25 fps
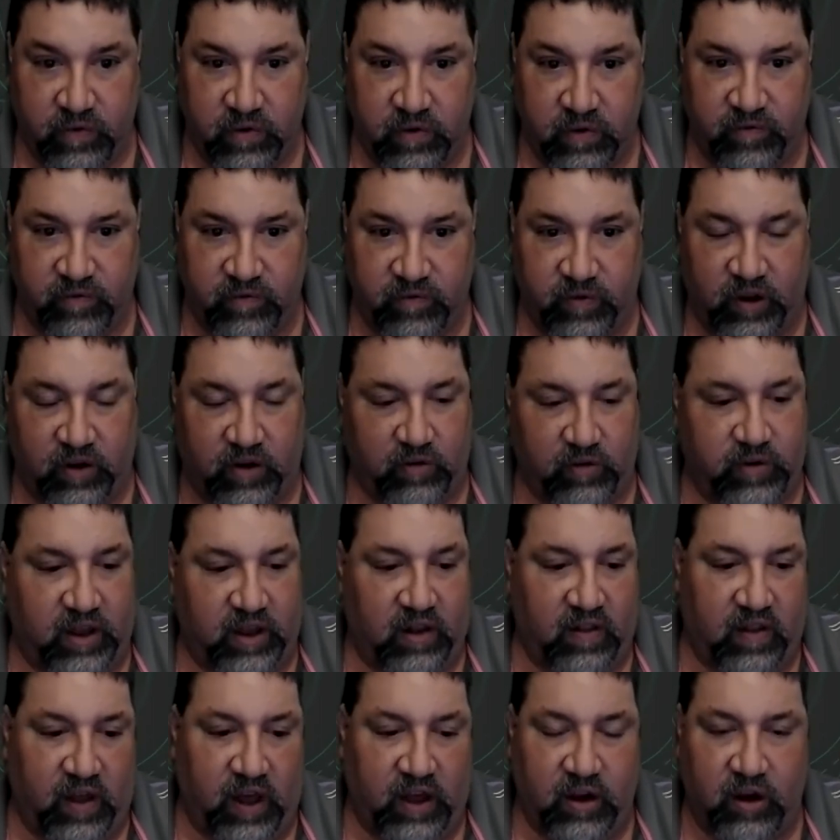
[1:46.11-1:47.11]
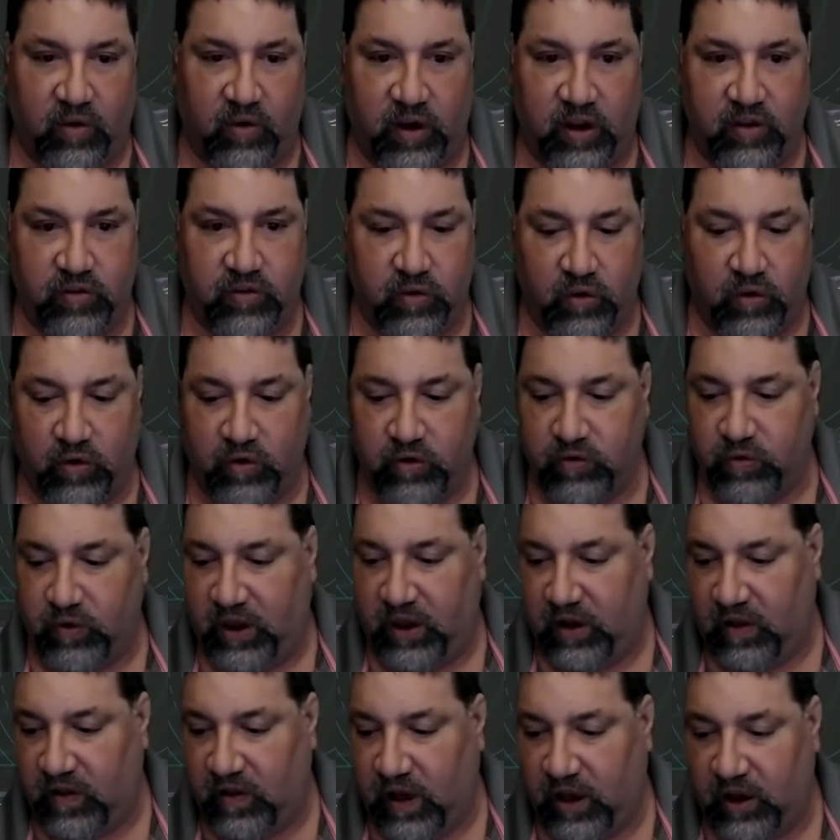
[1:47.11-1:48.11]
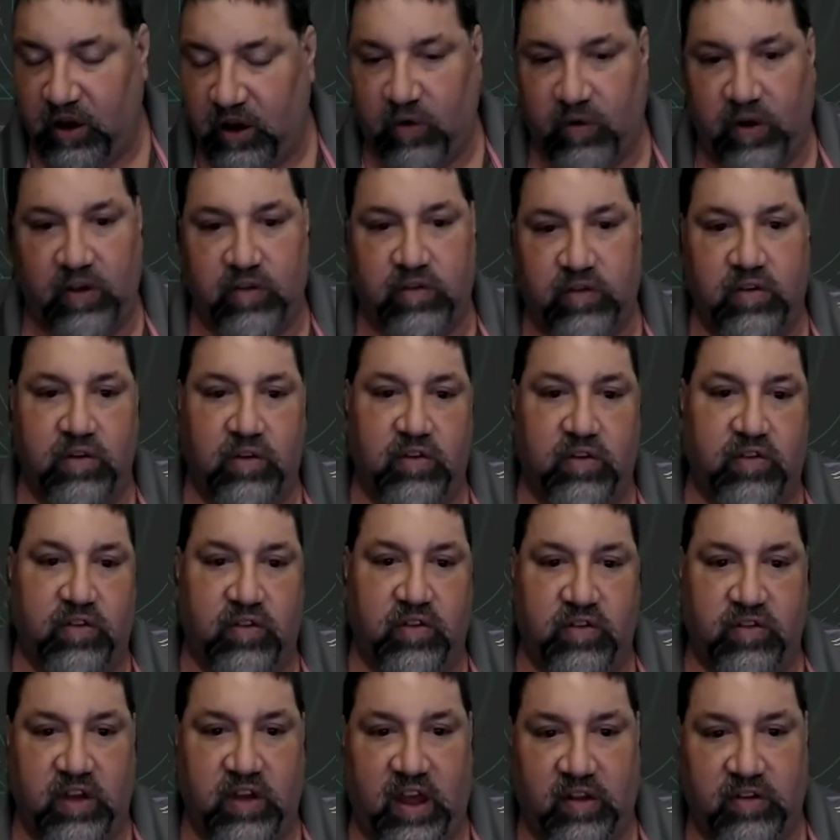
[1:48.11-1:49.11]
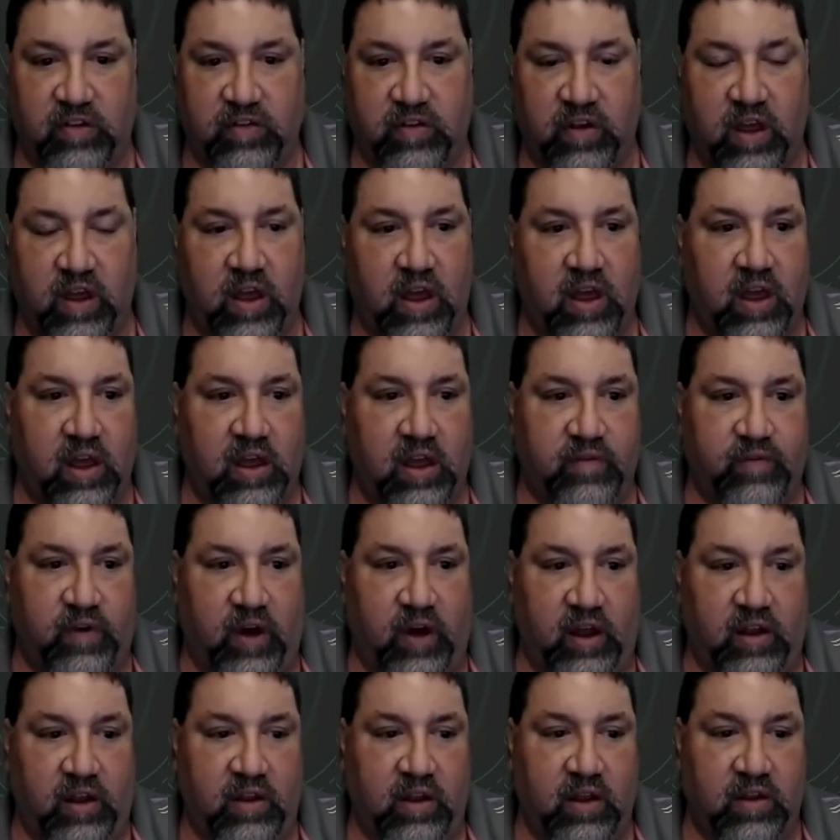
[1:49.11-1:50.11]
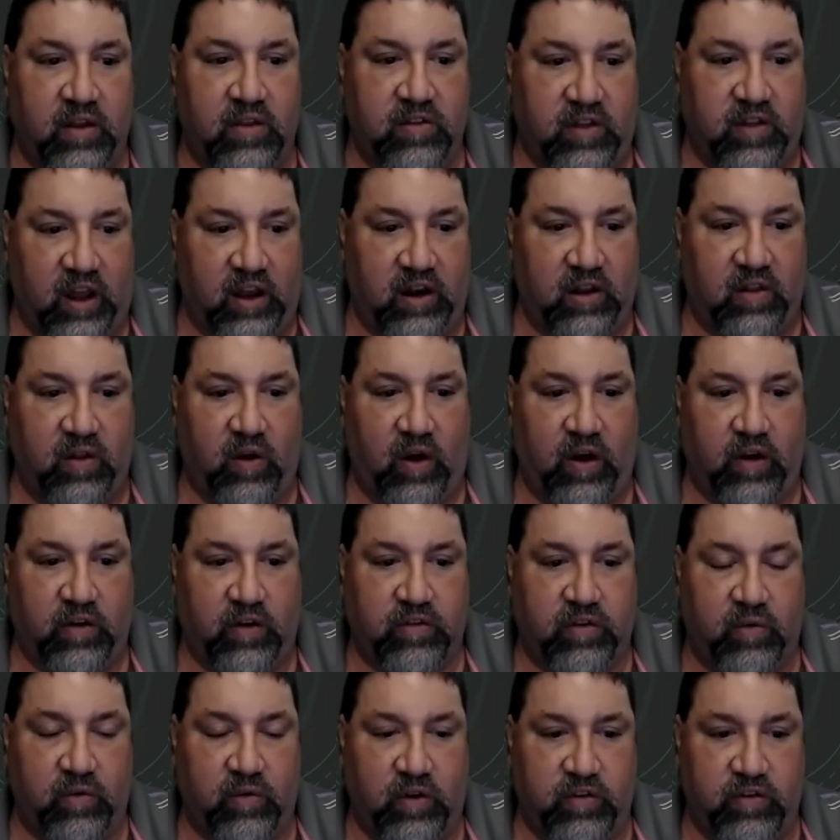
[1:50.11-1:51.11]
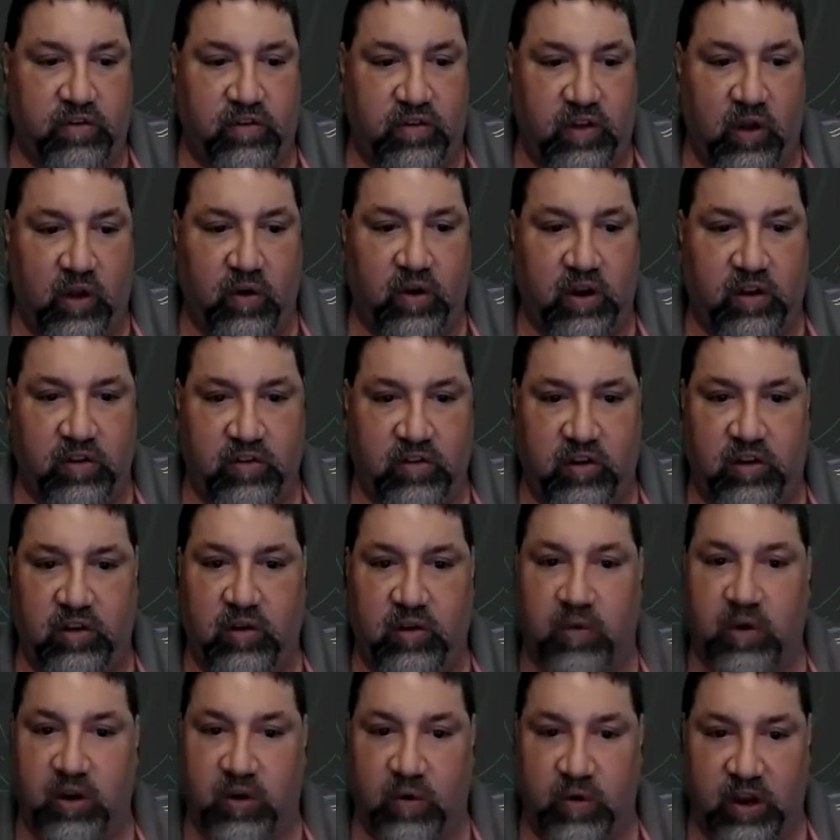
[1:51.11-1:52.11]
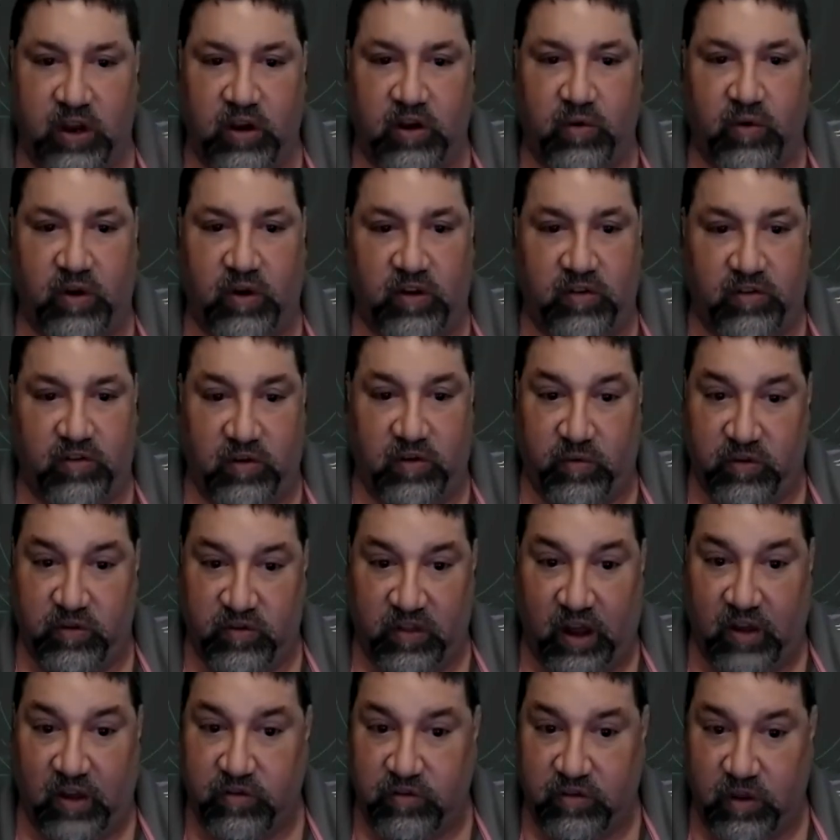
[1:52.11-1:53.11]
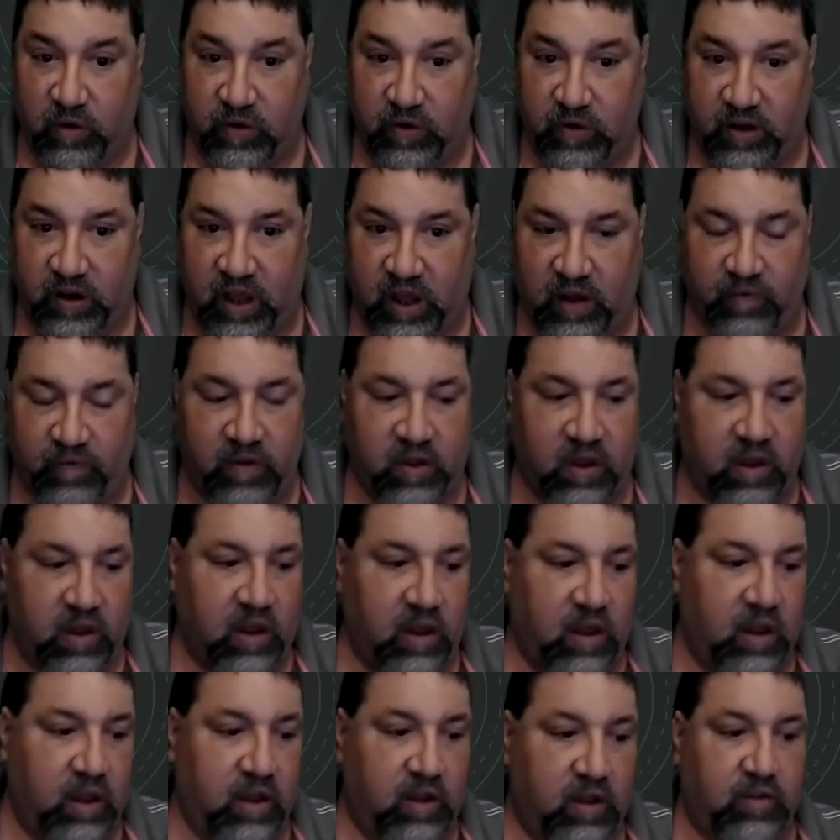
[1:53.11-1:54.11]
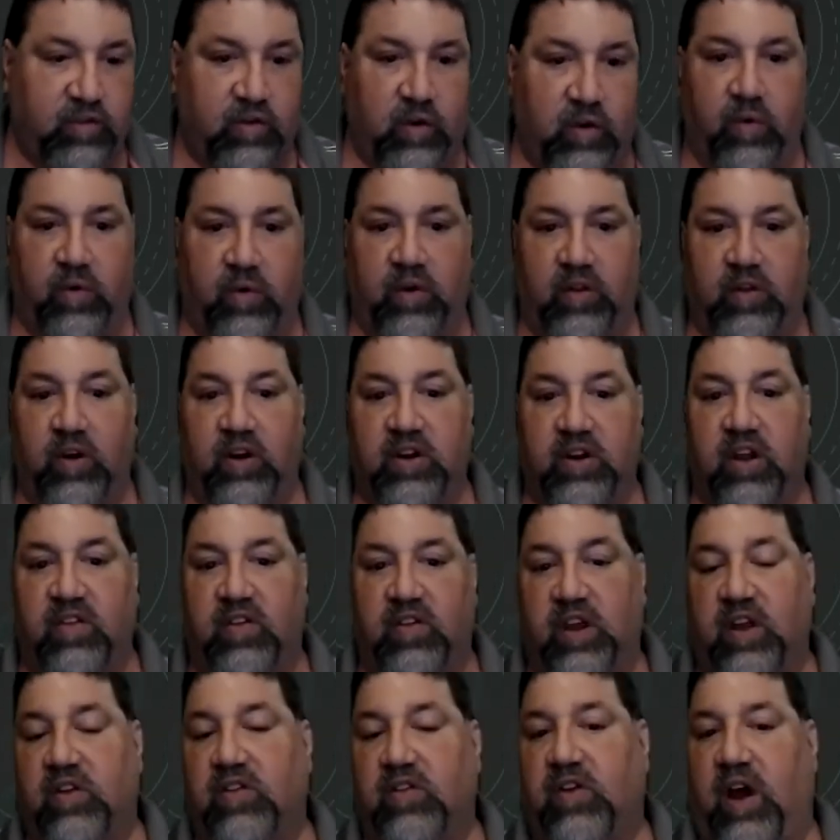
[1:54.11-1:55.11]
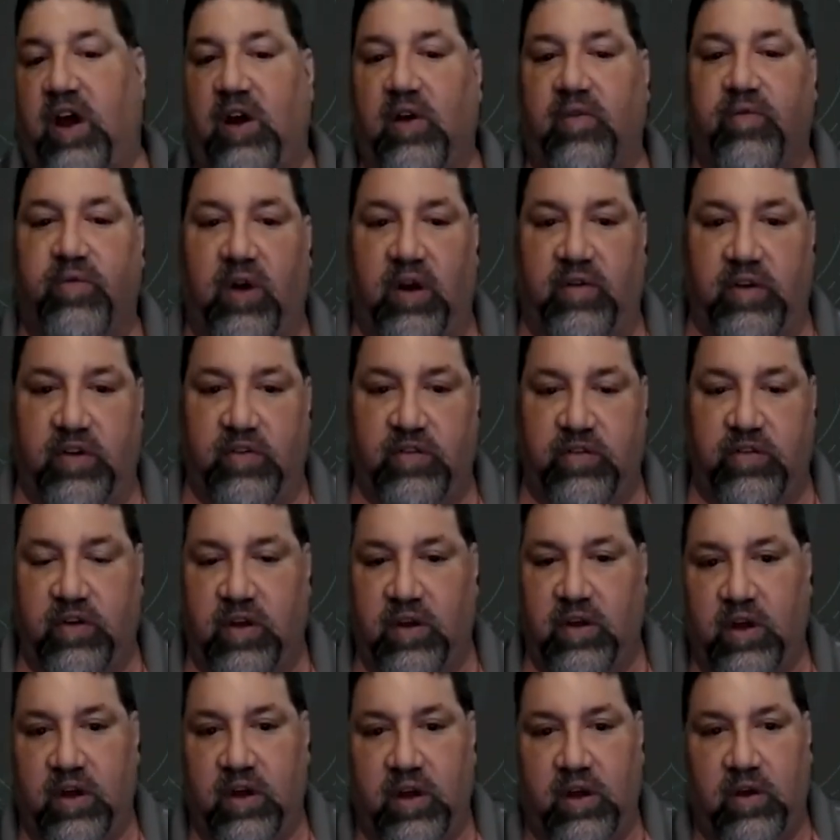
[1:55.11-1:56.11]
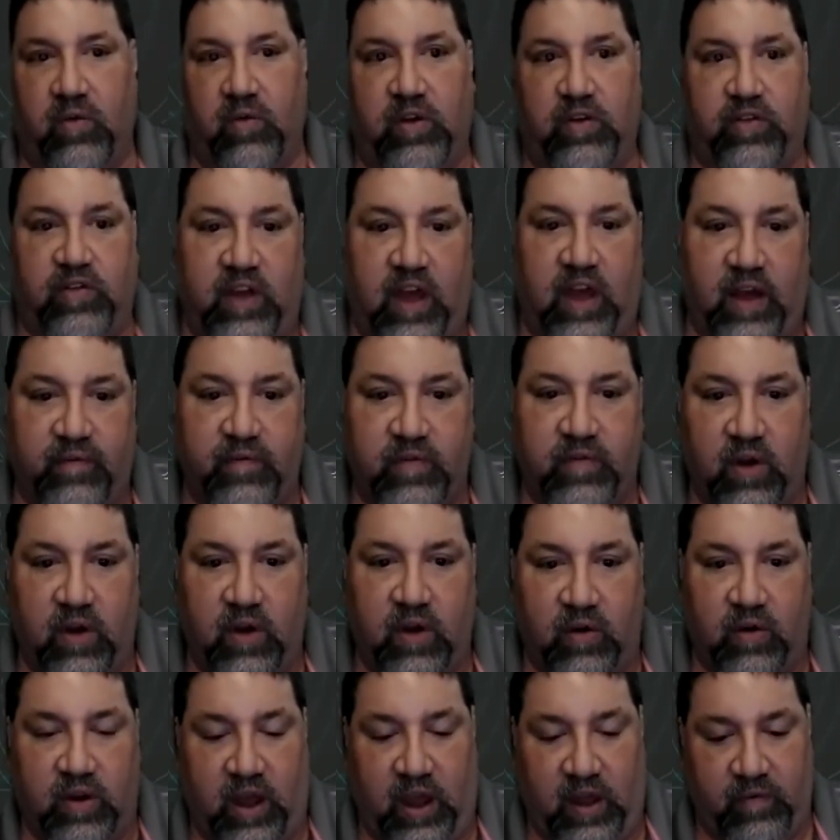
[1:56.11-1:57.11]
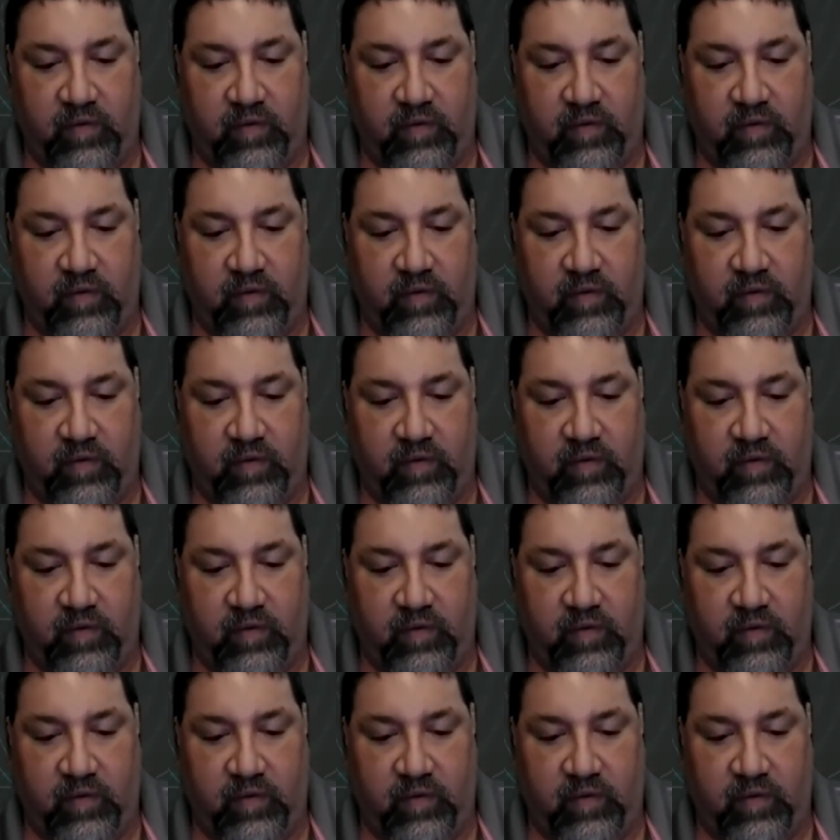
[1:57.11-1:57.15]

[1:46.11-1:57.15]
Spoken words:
Because we had a lot of great tools, we had a lot of great solution sets, but data loss was still continuing to increase. It was not slowing down. So when we looked at the entire premise, we said, okay,